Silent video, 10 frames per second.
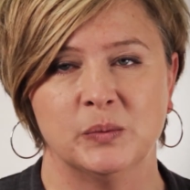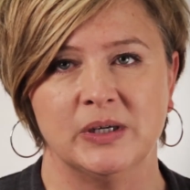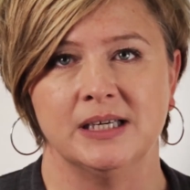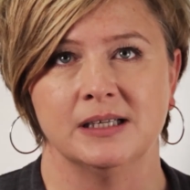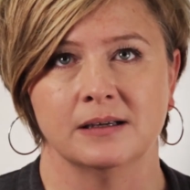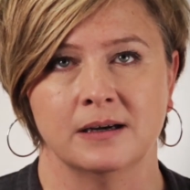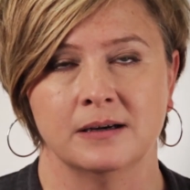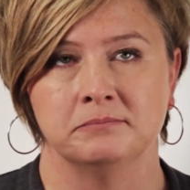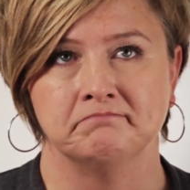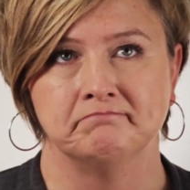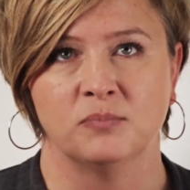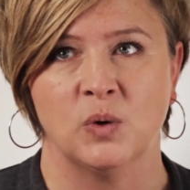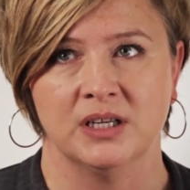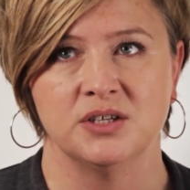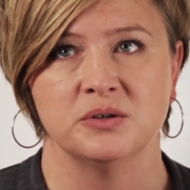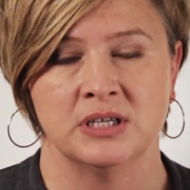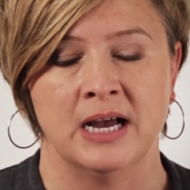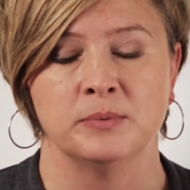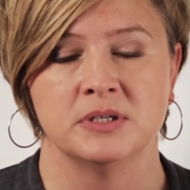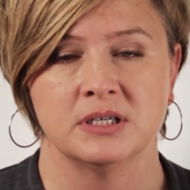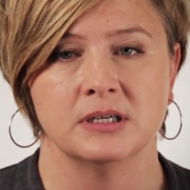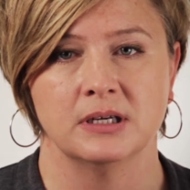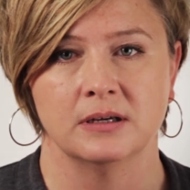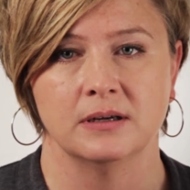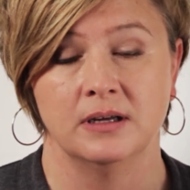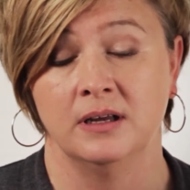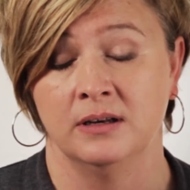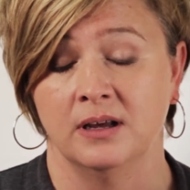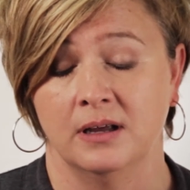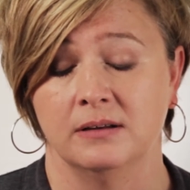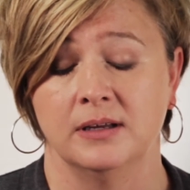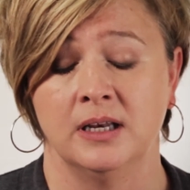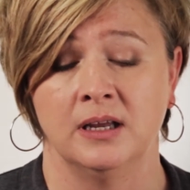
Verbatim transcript: We um, wanted to adopt uh, an, an,